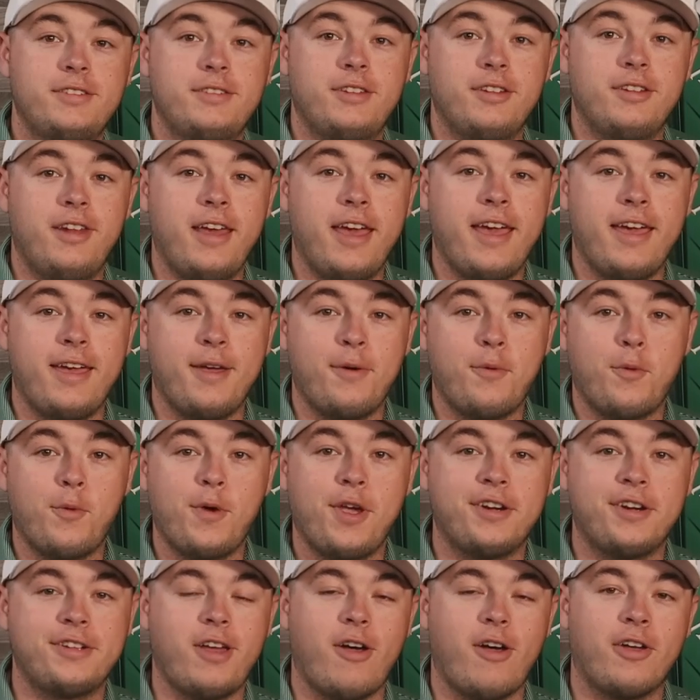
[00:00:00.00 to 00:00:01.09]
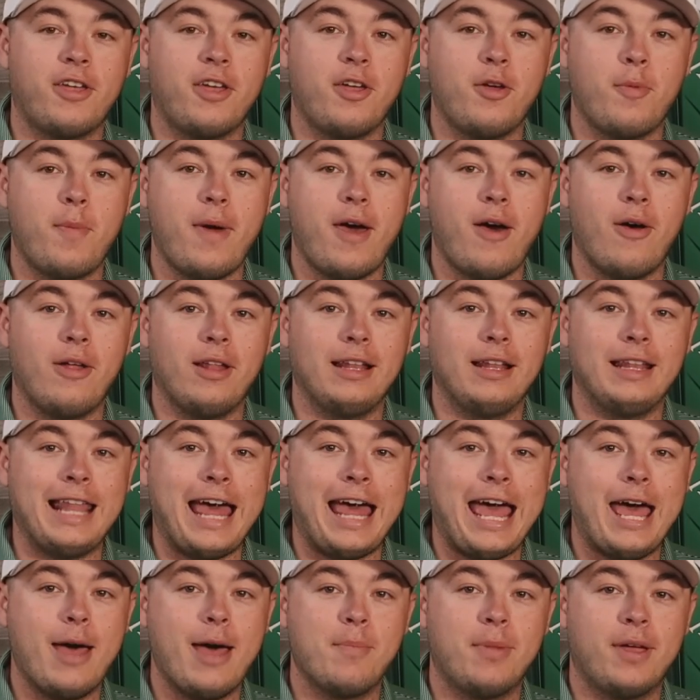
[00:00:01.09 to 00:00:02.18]
Today, we are talking about
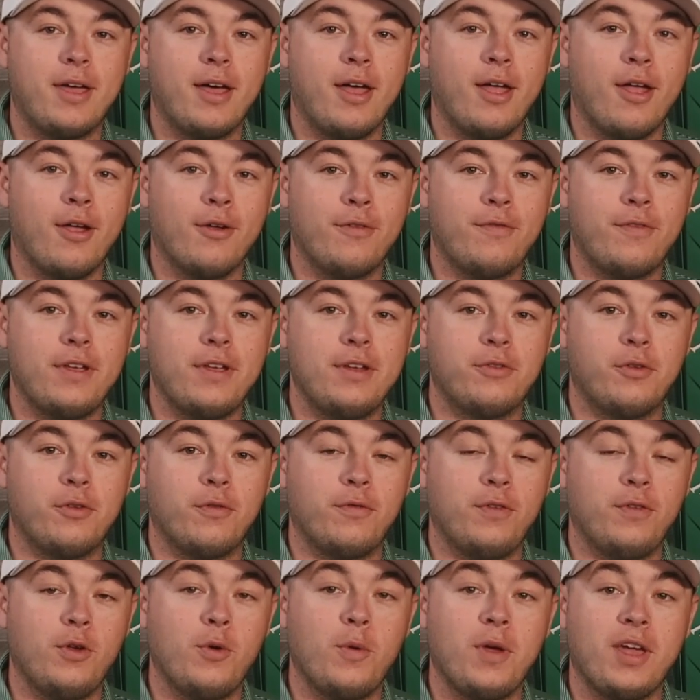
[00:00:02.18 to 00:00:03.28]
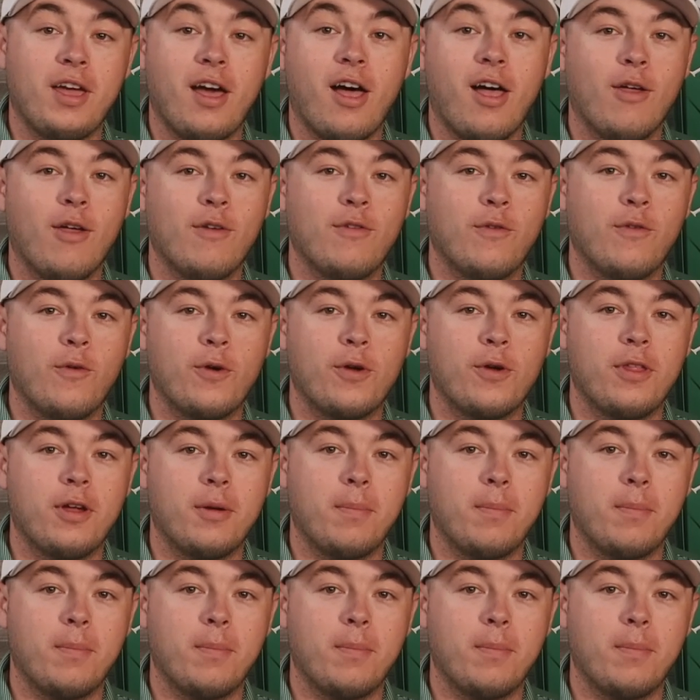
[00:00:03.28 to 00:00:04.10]
L.A.B Golf and reviewing all 4 of their